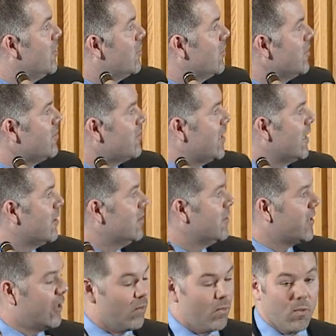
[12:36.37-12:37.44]
So let's take a
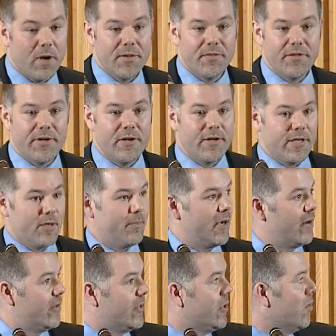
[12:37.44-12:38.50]
look at one theory
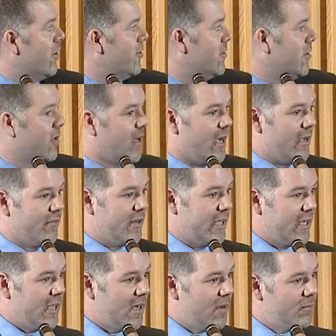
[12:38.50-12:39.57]
about the original life. And
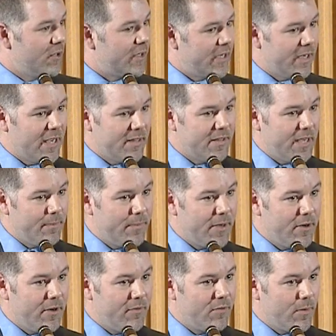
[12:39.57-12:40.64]
again, I'm looking at that
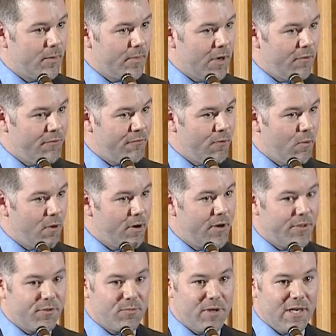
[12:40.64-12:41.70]
period from about 4
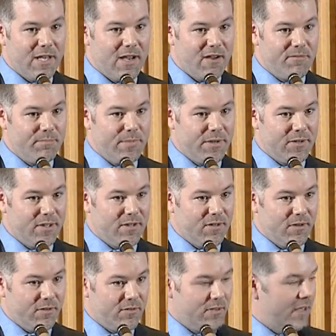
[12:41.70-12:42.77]
to 3.5 billion
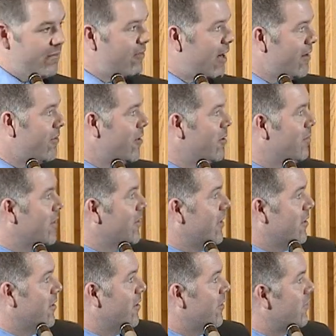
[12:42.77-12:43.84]
years, that 500
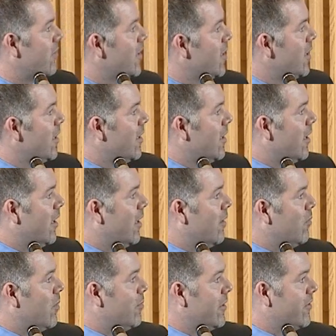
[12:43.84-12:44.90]
million years
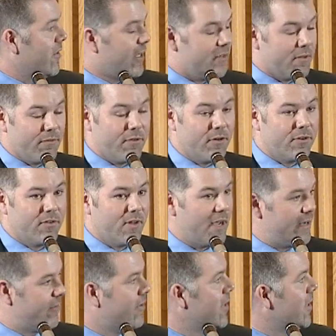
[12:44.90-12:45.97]
when we think the first
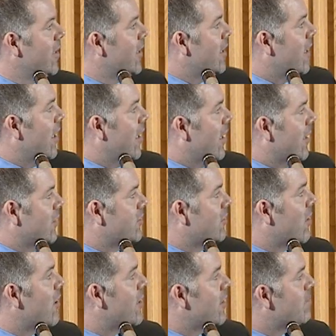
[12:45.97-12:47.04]
life
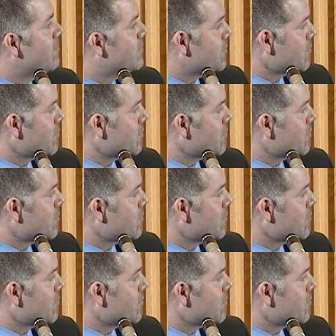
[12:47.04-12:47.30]
started.